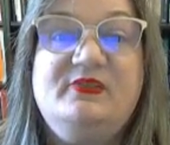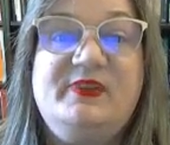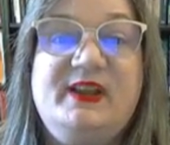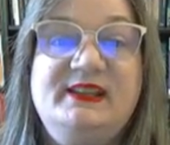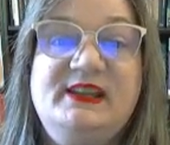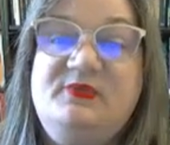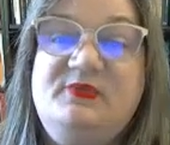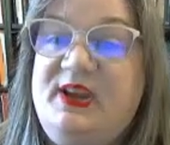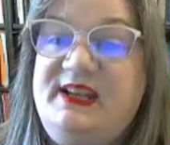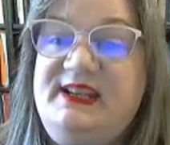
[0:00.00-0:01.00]
Finally,
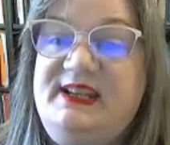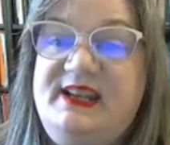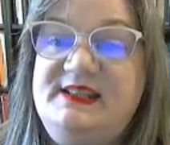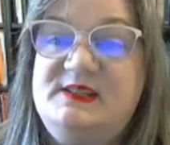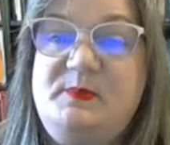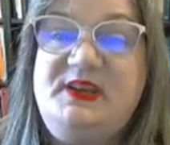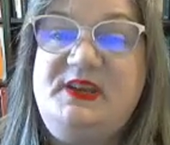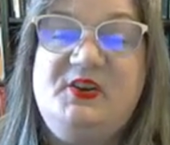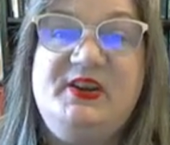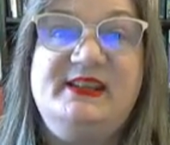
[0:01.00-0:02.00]
Friday dates
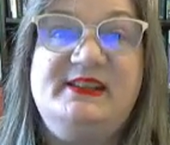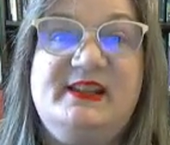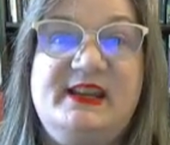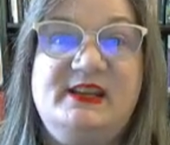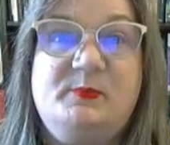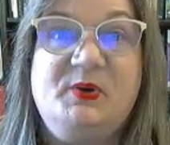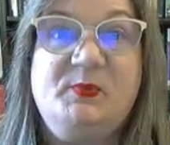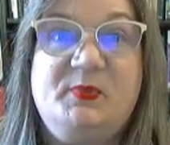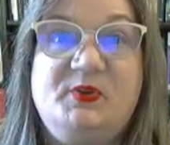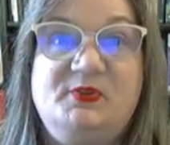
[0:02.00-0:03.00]
appear in light
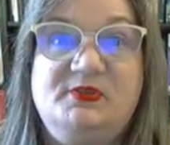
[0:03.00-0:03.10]
purple.